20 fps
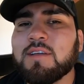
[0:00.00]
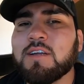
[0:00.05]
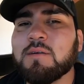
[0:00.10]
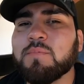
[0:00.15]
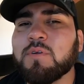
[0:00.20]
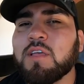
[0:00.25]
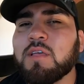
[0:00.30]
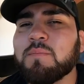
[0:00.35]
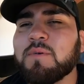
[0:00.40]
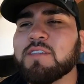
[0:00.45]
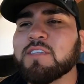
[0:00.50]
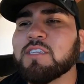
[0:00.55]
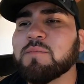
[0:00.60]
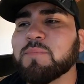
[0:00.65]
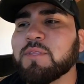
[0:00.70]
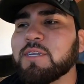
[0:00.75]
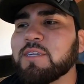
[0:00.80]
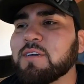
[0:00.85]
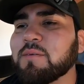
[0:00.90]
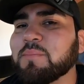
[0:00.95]
I probably messed
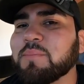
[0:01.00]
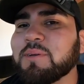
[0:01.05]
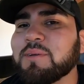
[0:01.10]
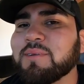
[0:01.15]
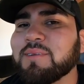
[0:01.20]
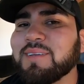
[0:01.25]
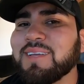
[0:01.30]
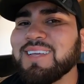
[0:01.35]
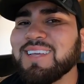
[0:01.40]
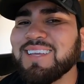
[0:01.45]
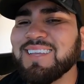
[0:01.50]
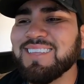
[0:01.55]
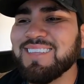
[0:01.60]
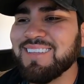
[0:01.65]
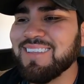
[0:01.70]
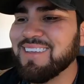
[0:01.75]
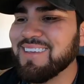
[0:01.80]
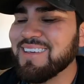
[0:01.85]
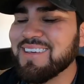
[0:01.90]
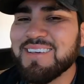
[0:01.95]
something up. But
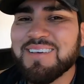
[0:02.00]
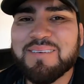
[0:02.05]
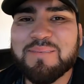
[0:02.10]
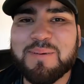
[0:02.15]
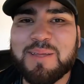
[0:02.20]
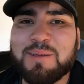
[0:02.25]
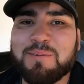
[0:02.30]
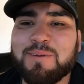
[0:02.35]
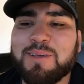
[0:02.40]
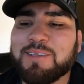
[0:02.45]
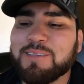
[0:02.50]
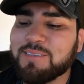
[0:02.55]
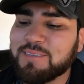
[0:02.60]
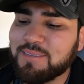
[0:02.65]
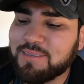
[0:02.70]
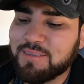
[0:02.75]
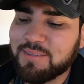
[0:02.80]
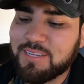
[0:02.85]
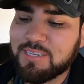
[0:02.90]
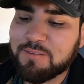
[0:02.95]

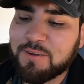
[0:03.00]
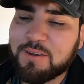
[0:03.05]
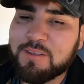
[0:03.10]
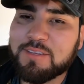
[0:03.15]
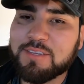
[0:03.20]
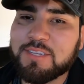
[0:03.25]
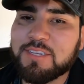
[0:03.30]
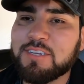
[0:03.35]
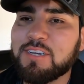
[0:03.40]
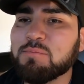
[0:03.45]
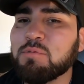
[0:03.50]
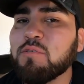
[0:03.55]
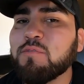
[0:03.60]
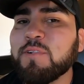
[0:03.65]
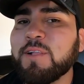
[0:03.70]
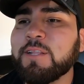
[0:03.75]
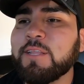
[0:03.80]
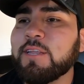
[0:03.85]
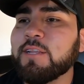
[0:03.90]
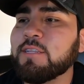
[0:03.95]
anyways, let's fire this thing up.
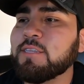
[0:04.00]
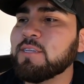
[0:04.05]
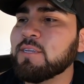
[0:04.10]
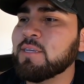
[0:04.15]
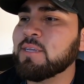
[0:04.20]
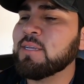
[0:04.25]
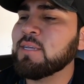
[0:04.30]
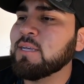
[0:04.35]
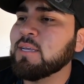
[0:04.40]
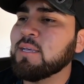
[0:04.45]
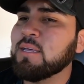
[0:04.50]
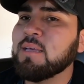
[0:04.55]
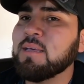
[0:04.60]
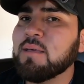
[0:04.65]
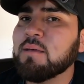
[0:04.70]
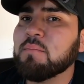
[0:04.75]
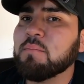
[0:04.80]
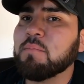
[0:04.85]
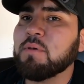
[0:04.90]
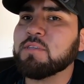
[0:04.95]
Hopefully I didn't
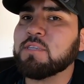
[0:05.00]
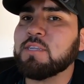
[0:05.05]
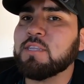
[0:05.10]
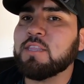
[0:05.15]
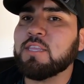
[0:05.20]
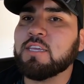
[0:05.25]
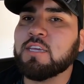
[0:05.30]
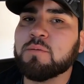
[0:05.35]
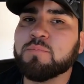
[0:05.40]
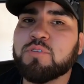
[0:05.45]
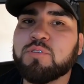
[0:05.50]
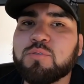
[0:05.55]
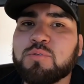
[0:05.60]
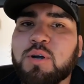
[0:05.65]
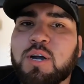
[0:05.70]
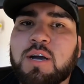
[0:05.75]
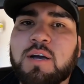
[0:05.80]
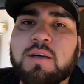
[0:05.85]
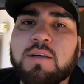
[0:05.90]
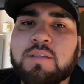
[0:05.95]
mess anything up
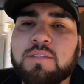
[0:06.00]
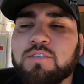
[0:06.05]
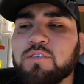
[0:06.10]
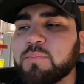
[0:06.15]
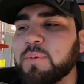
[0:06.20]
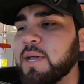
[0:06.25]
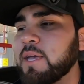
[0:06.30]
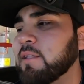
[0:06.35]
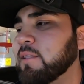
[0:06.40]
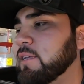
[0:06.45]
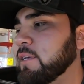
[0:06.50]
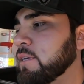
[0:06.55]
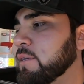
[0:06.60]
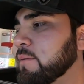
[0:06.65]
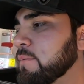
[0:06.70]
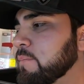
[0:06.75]
too uh, too badly.